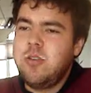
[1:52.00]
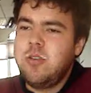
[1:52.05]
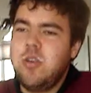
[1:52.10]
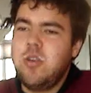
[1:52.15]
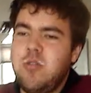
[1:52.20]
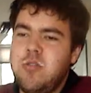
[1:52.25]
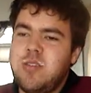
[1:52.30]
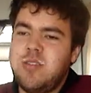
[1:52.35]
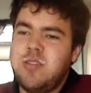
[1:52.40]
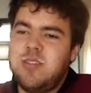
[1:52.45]

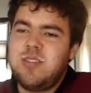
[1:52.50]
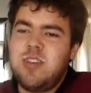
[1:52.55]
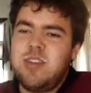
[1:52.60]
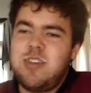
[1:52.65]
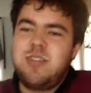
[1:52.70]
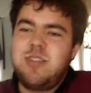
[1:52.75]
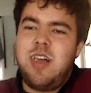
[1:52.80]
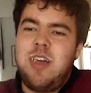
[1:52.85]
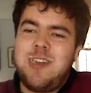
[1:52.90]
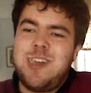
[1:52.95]
Luc, it's
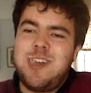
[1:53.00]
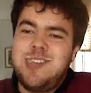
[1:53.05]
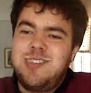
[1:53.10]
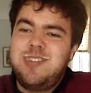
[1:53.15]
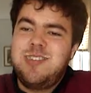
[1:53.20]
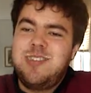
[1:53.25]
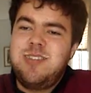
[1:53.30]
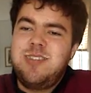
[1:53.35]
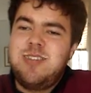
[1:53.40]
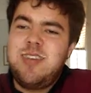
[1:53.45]
uh, like
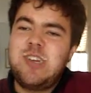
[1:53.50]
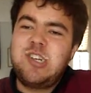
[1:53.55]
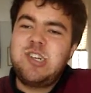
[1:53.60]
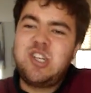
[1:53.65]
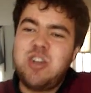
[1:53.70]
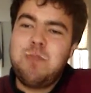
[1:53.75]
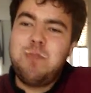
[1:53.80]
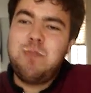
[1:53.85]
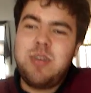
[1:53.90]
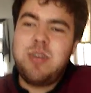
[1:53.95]
as easy as
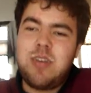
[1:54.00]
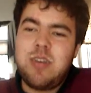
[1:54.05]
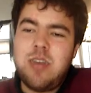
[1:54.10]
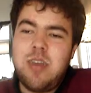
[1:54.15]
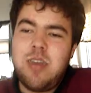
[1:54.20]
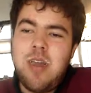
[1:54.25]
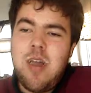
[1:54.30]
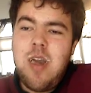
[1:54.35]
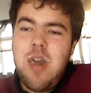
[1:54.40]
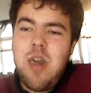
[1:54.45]
jumping,
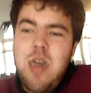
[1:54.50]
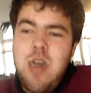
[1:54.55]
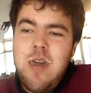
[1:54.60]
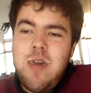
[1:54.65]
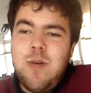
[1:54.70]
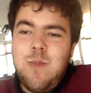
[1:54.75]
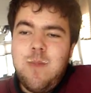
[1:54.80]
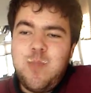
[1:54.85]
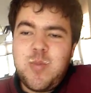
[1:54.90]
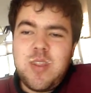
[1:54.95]

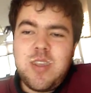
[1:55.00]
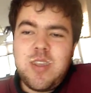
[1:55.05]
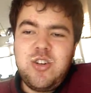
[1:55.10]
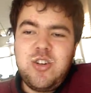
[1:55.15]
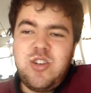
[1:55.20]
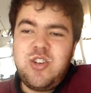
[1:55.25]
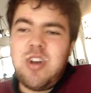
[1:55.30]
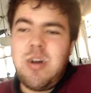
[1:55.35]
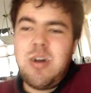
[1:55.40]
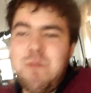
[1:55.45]

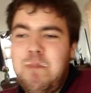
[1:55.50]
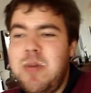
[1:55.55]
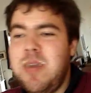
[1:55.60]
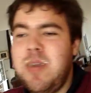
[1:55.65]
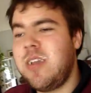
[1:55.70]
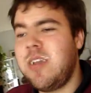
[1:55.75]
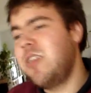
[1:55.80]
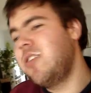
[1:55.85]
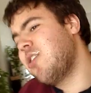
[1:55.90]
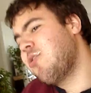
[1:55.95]

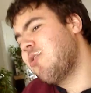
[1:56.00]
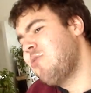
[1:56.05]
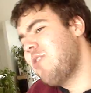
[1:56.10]
jumping in the